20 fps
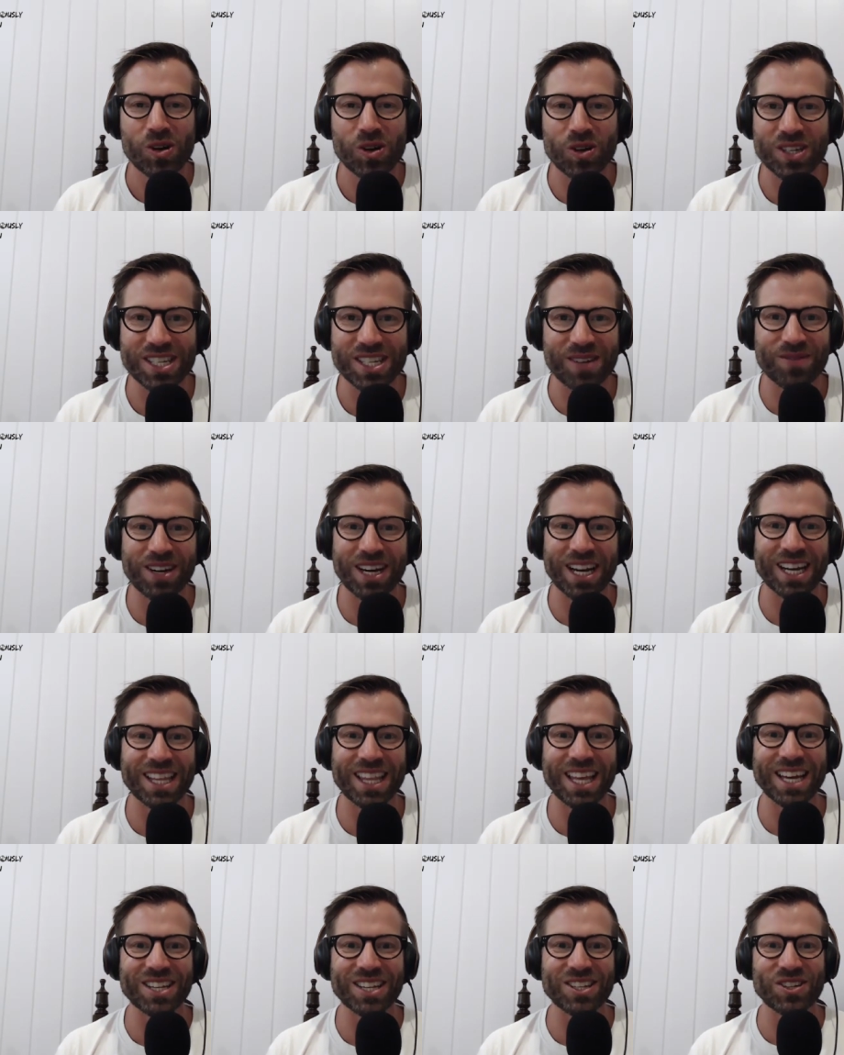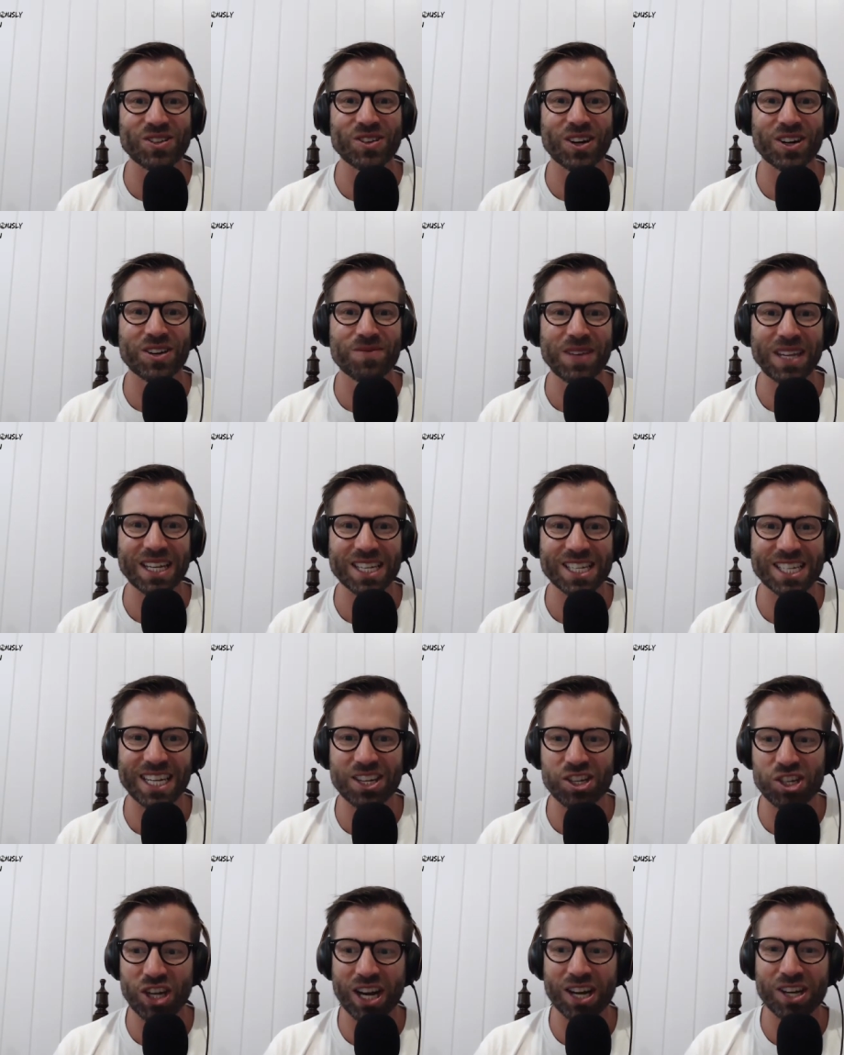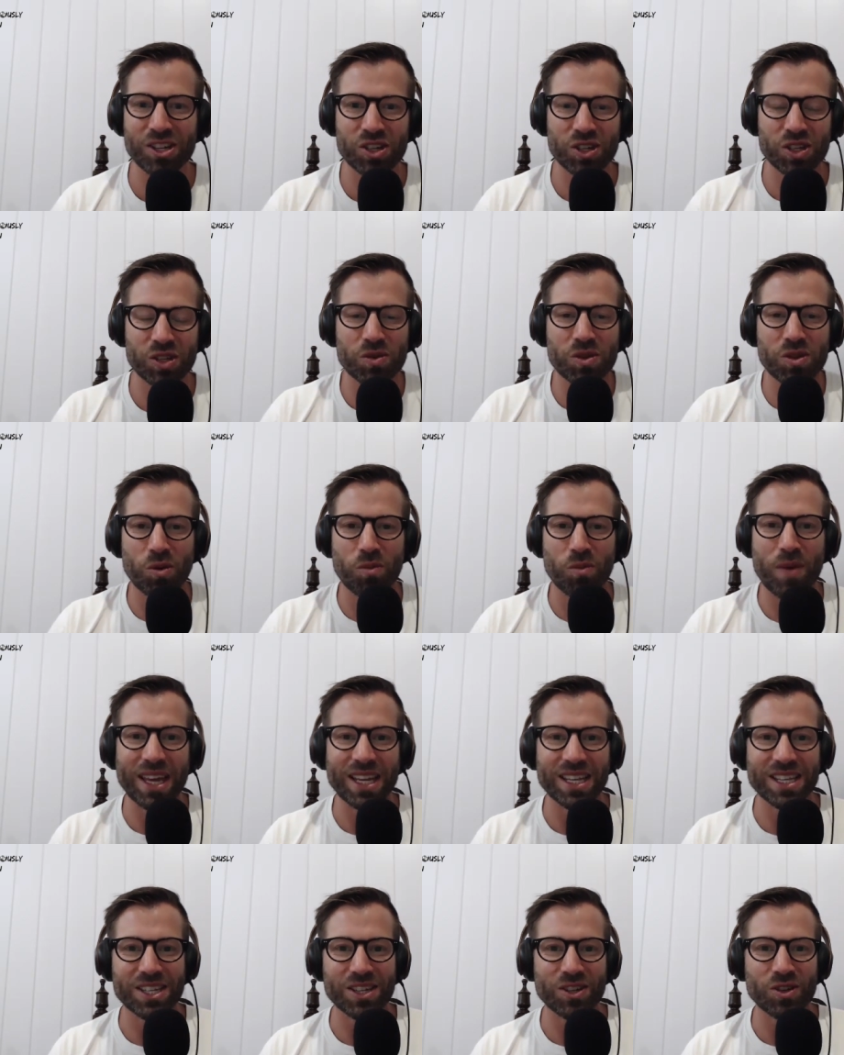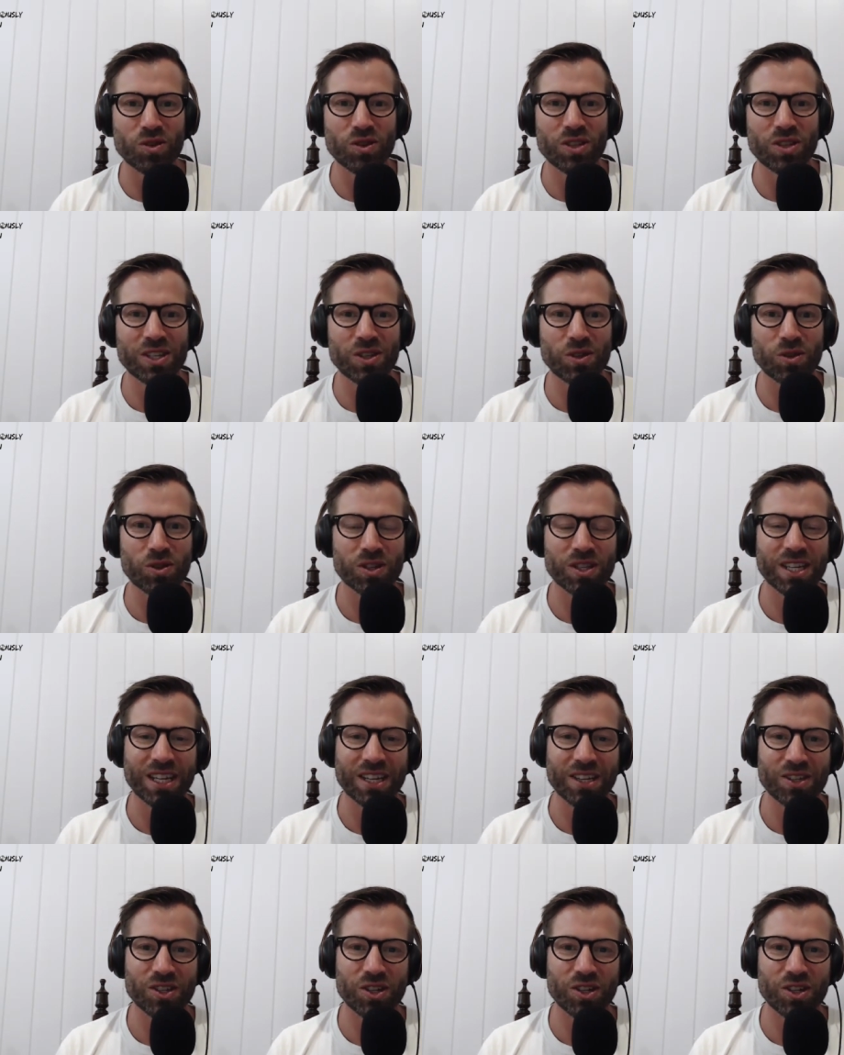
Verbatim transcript: or something like that. Do you know what I mean? Set challenges with your mates and do these sort of things.